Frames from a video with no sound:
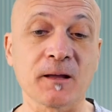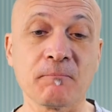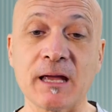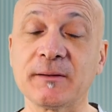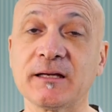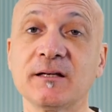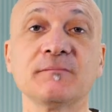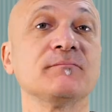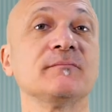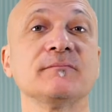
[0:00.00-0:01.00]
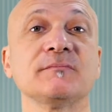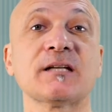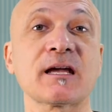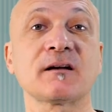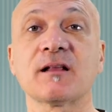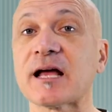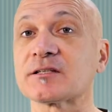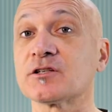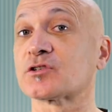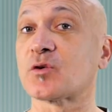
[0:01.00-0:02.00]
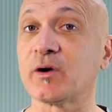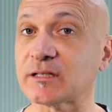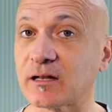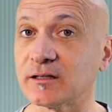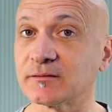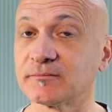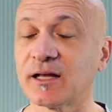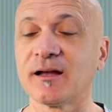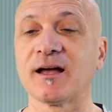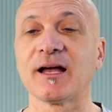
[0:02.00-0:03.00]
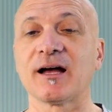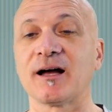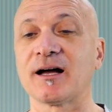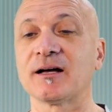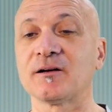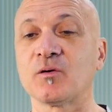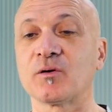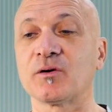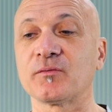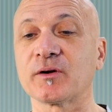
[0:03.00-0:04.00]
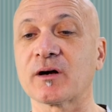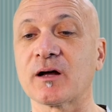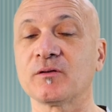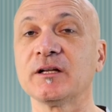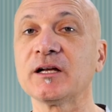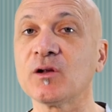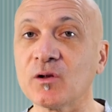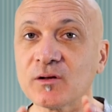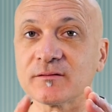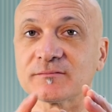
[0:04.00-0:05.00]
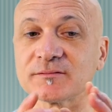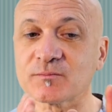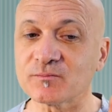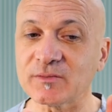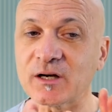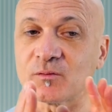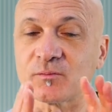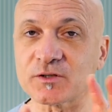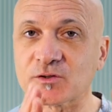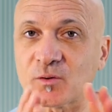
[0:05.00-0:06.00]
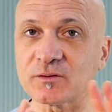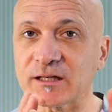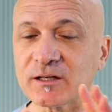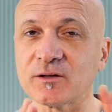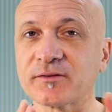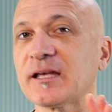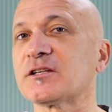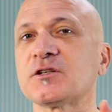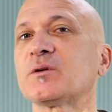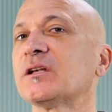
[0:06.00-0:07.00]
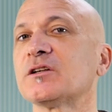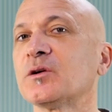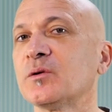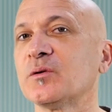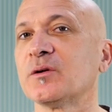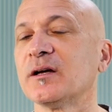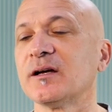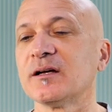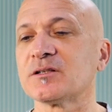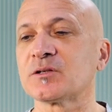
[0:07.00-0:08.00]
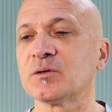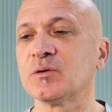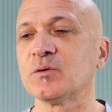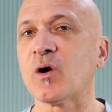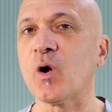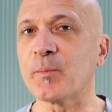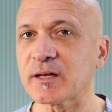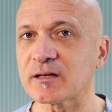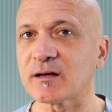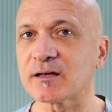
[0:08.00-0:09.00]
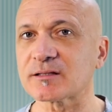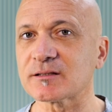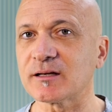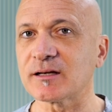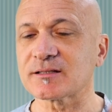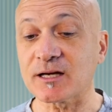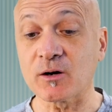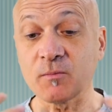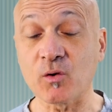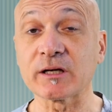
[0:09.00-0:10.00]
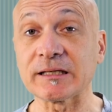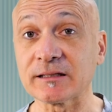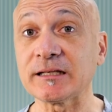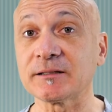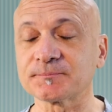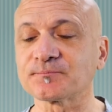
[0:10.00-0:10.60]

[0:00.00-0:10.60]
maybe take a class in storytelling, or figure out little, you know, short little things you can do to open ceremonially,